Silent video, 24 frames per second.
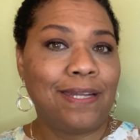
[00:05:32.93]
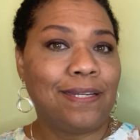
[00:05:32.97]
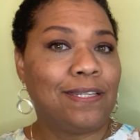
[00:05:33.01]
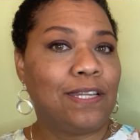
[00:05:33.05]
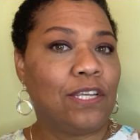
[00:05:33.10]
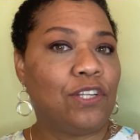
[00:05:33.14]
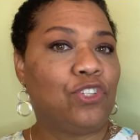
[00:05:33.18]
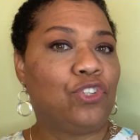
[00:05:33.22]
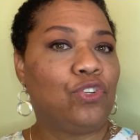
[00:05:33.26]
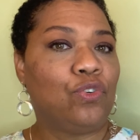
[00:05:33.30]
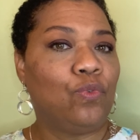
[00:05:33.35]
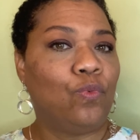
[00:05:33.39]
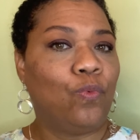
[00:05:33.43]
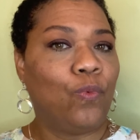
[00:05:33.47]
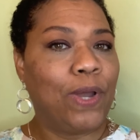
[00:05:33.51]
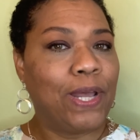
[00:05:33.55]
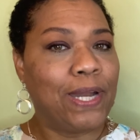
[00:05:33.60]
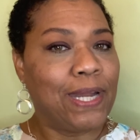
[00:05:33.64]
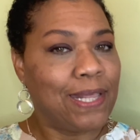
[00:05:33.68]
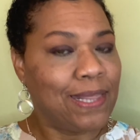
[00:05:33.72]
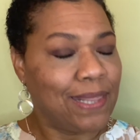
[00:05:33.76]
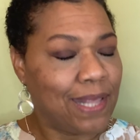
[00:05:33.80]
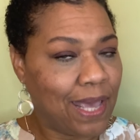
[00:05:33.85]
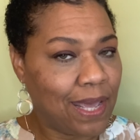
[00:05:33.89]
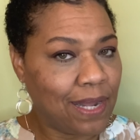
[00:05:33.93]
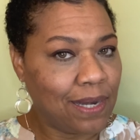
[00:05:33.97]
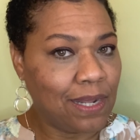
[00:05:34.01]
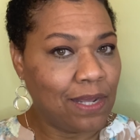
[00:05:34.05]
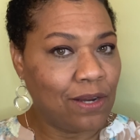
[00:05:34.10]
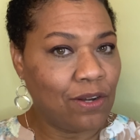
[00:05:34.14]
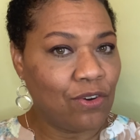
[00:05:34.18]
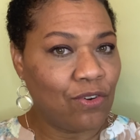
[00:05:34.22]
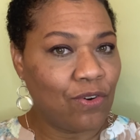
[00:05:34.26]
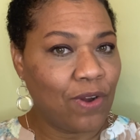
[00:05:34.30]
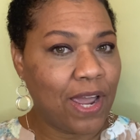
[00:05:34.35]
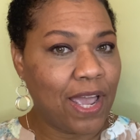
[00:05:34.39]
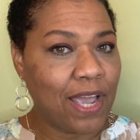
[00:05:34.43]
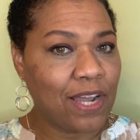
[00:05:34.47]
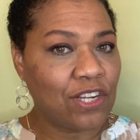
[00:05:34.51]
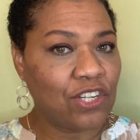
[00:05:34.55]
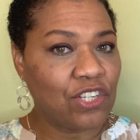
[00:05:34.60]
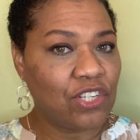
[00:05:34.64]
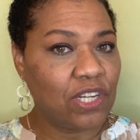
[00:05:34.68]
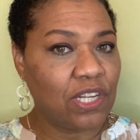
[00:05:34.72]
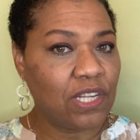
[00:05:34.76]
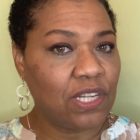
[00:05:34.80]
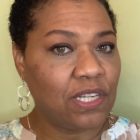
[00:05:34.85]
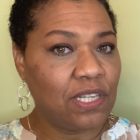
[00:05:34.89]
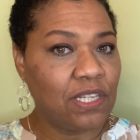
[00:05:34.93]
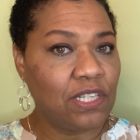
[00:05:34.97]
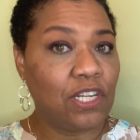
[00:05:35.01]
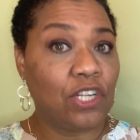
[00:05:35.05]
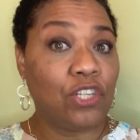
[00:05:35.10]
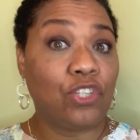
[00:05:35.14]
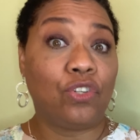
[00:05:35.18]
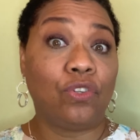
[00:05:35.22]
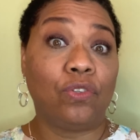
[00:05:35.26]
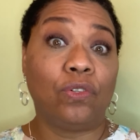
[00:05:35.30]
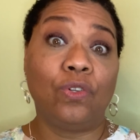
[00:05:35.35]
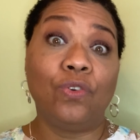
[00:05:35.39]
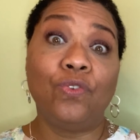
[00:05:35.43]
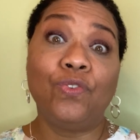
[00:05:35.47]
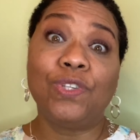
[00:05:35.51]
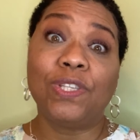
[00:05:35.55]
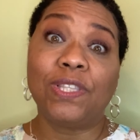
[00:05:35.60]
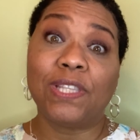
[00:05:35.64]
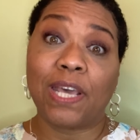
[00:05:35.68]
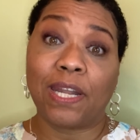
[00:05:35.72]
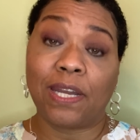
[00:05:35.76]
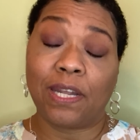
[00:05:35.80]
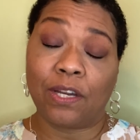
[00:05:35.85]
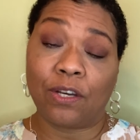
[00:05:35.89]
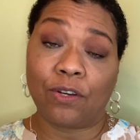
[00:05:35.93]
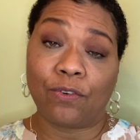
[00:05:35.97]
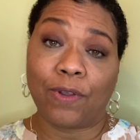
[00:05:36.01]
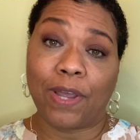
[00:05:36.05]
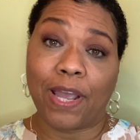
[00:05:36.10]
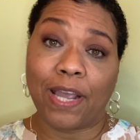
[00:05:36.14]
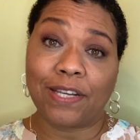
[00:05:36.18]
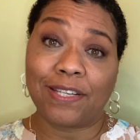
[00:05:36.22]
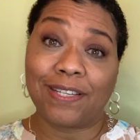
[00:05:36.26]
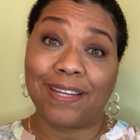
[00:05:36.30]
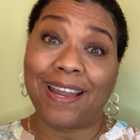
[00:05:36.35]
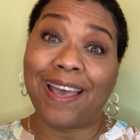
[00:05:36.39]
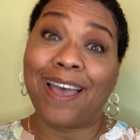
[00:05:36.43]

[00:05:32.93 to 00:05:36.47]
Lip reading: Did you win in that interaction? Did you lose in that interaction?